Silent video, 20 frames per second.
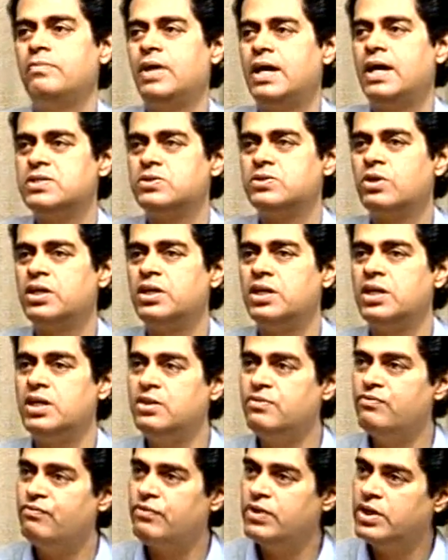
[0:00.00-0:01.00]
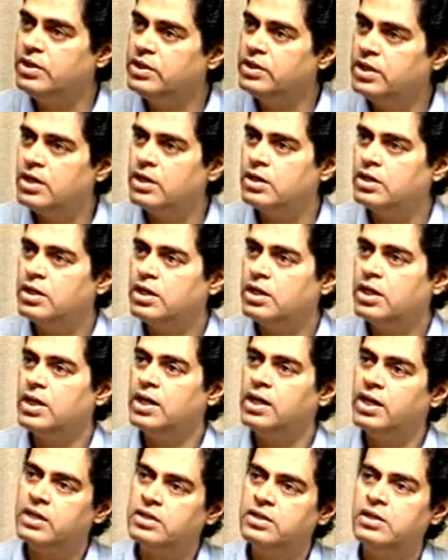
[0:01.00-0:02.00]
has got inferior
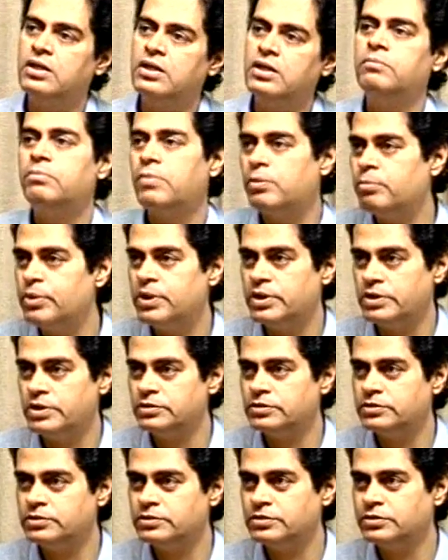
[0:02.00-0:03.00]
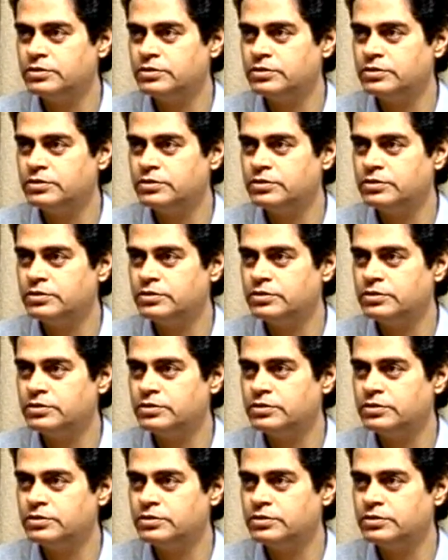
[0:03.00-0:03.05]
electrical properties.